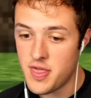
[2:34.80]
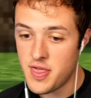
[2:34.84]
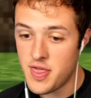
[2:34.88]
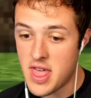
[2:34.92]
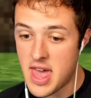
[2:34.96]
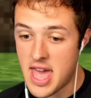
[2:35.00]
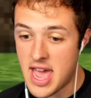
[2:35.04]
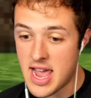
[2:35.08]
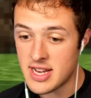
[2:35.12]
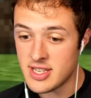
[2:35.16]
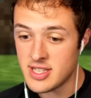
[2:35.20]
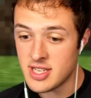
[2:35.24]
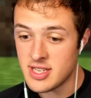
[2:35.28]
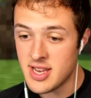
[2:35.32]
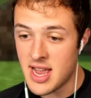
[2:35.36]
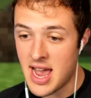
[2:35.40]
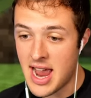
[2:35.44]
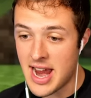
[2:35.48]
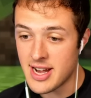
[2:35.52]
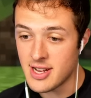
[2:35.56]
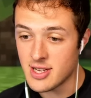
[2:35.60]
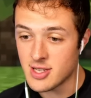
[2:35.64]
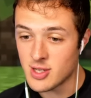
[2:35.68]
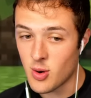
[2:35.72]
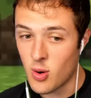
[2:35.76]
That's a
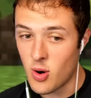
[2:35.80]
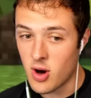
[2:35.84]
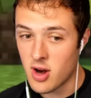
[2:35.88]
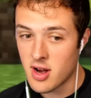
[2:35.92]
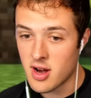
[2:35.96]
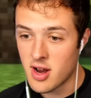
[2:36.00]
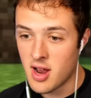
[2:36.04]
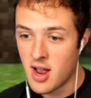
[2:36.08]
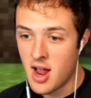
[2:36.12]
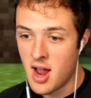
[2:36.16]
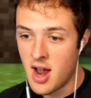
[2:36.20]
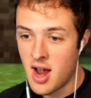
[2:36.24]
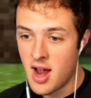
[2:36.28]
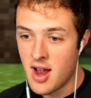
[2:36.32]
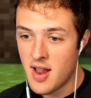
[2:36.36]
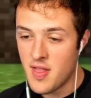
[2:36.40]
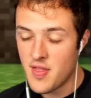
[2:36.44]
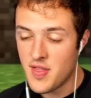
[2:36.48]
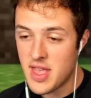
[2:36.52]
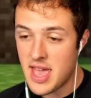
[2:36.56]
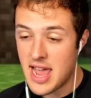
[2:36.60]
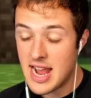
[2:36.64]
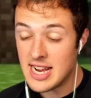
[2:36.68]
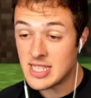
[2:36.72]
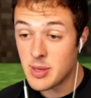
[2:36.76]
dinosaur.
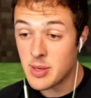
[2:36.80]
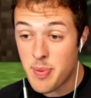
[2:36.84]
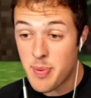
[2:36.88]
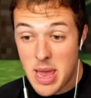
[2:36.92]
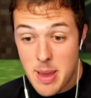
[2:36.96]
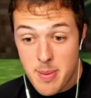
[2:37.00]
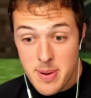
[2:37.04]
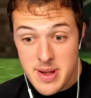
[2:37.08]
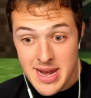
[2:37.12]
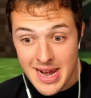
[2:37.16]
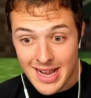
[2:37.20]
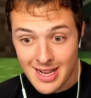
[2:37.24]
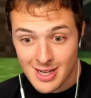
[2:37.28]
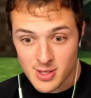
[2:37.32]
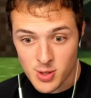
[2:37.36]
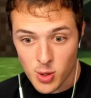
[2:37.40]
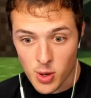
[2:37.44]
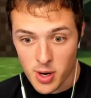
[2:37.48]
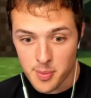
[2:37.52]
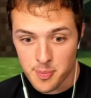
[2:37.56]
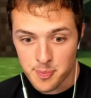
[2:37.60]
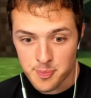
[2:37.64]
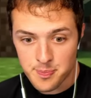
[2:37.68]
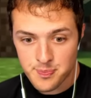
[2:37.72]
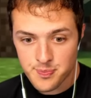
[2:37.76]
It's a baby
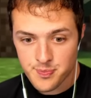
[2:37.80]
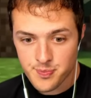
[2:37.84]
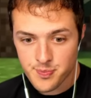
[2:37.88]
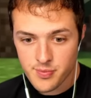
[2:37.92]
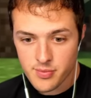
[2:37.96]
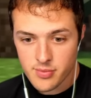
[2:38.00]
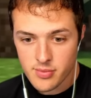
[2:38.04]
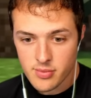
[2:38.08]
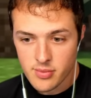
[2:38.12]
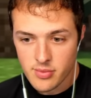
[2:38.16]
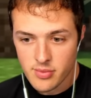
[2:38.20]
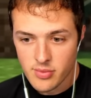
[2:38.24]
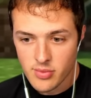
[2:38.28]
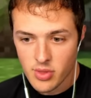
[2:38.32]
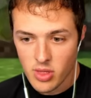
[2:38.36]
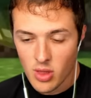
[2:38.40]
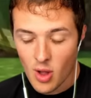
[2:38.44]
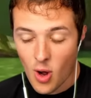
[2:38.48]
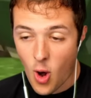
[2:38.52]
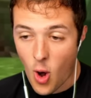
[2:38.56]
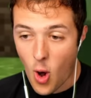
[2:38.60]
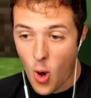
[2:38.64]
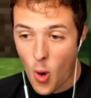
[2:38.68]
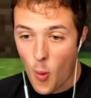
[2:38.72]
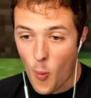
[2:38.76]
dinosaur.
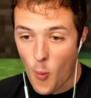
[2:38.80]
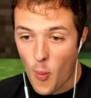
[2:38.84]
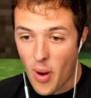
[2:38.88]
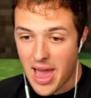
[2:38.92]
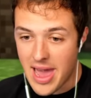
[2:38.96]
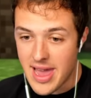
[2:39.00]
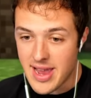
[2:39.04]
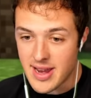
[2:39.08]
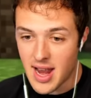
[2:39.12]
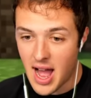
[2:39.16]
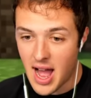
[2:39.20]
Oh, wait,